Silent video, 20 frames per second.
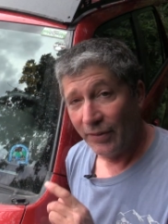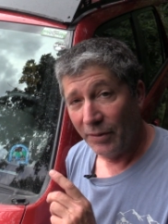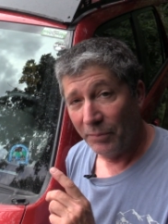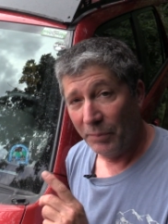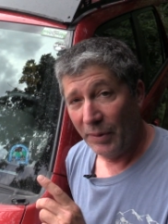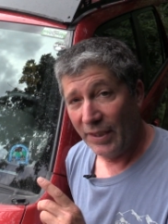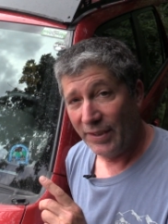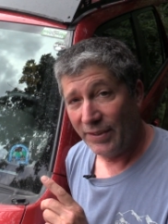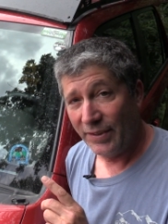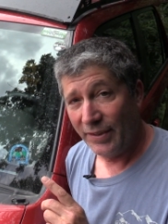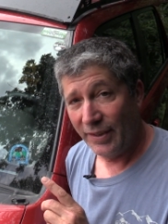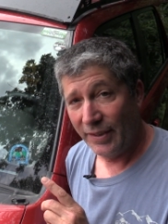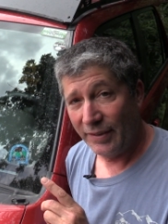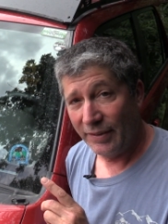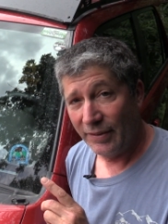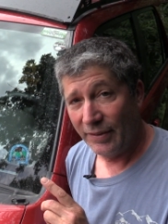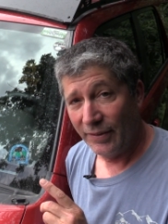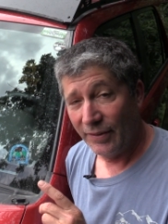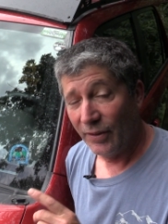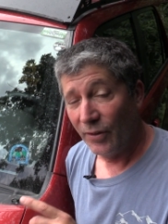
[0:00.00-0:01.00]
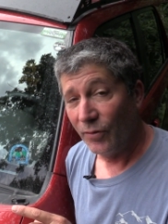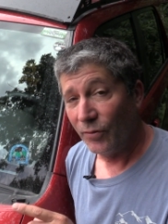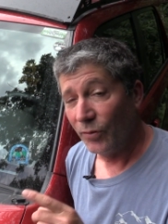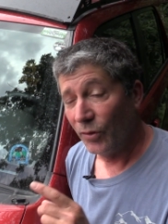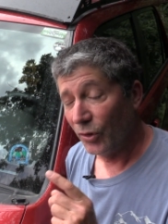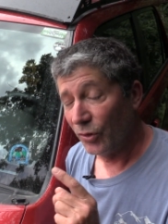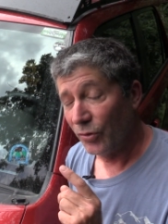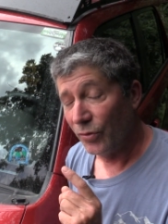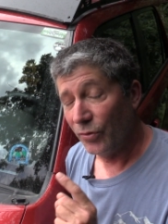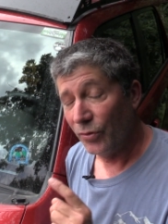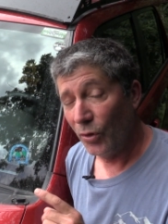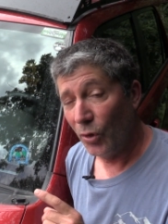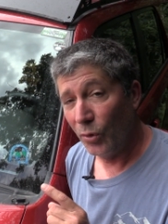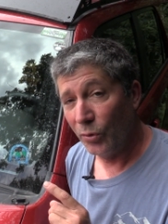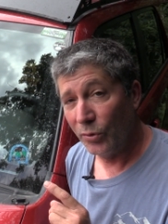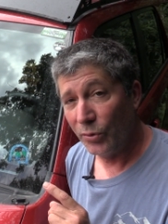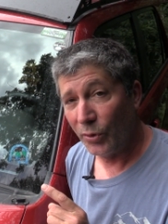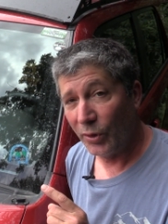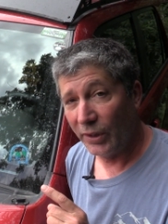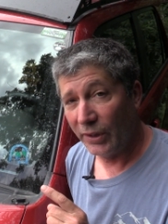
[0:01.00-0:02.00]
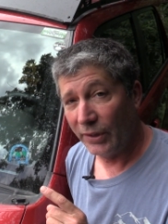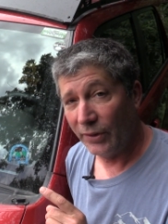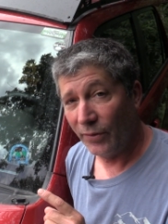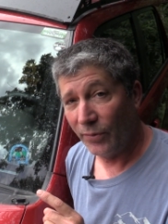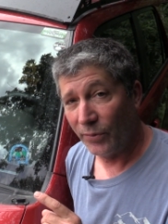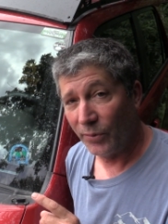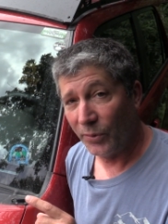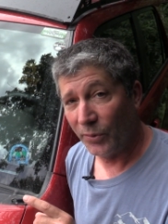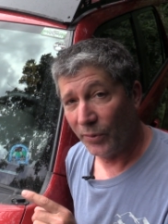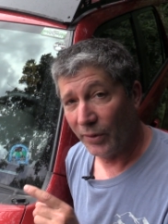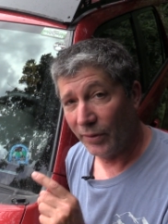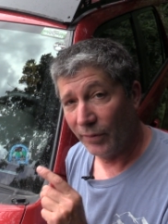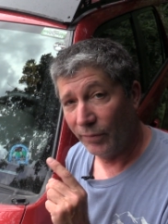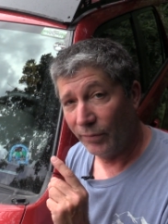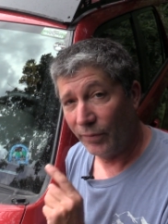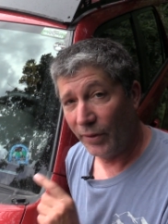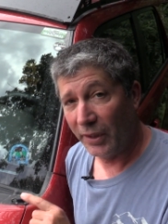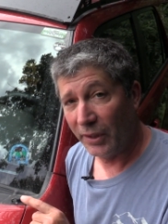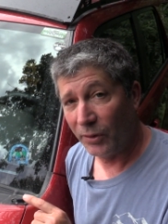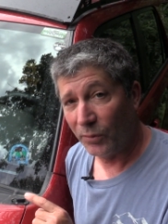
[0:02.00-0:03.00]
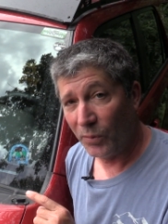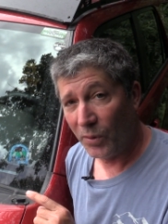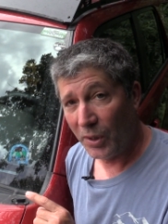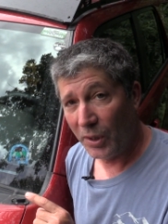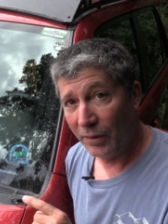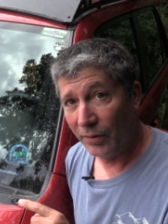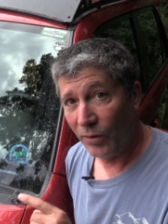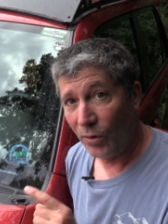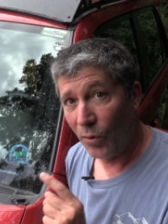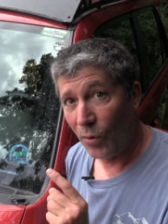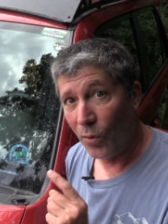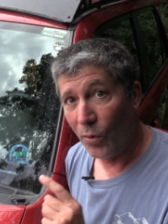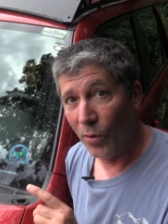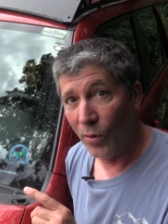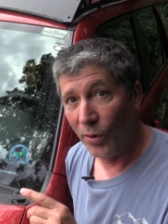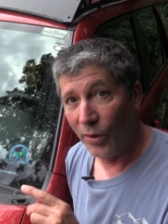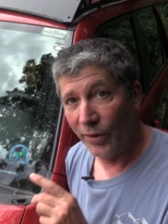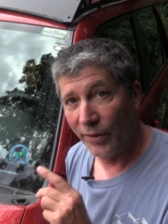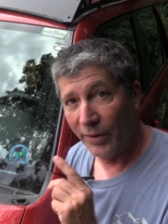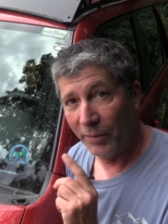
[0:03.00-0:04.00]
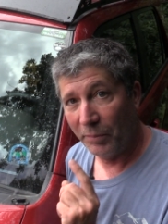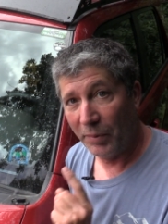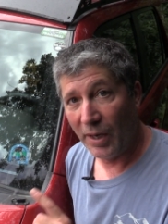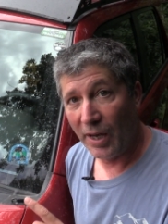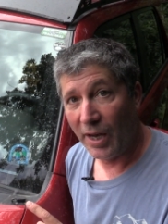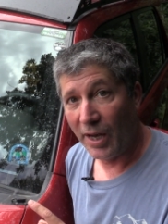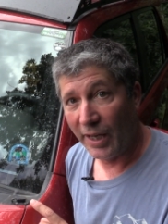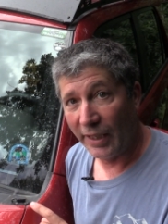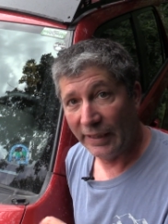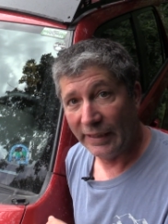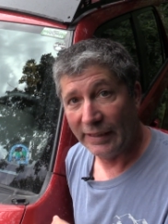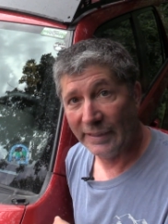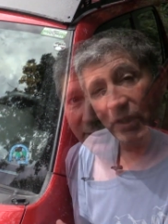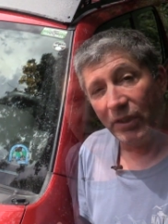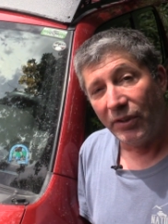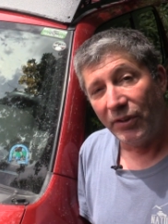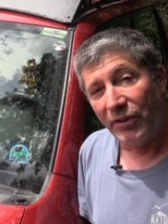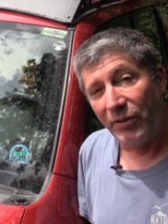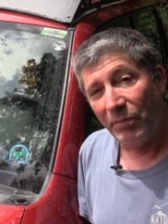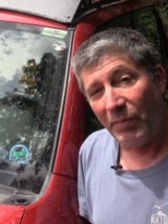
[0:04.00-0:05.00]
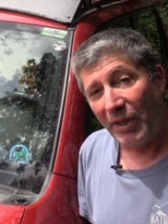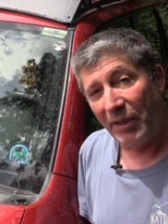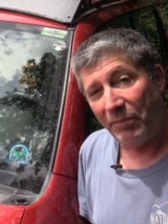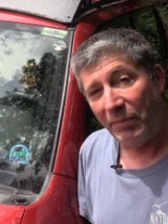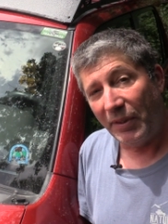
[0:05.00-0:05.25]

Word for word: The best thing, there's no drilling through the firewall or the body. You might